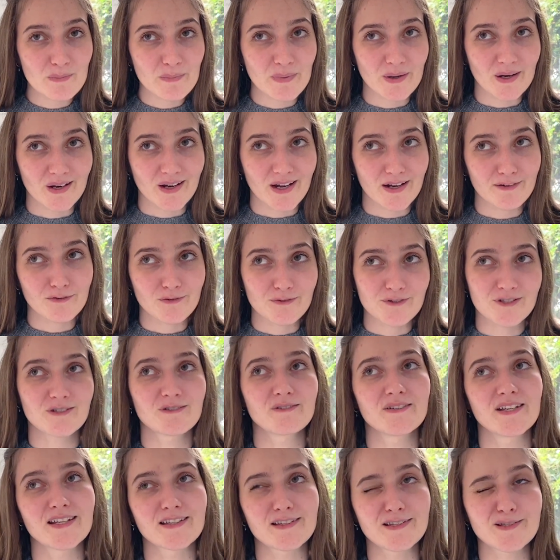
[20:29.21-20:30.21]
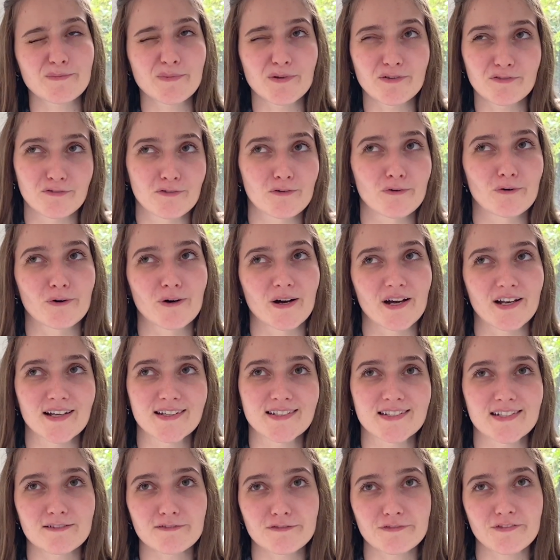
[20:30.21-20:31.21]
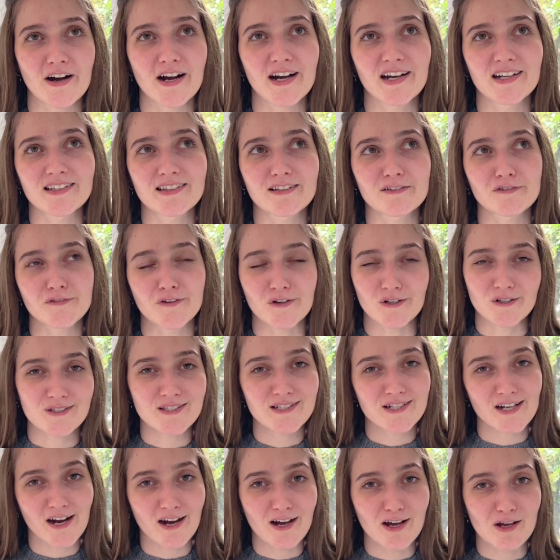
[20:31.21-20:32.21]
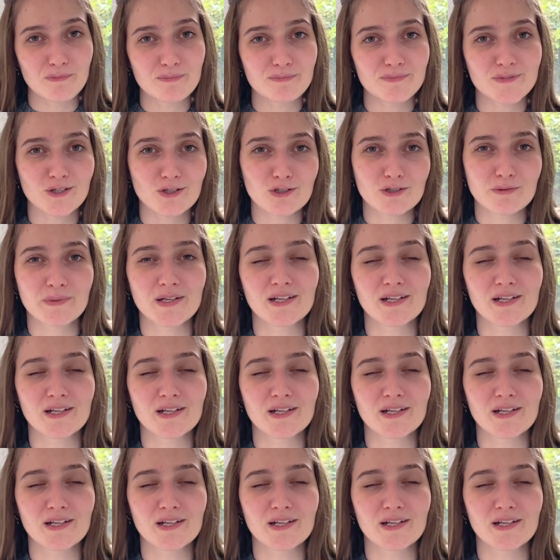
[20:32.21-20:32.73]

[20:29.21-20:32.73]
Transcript: but I've also knit this before, and I did find the first time took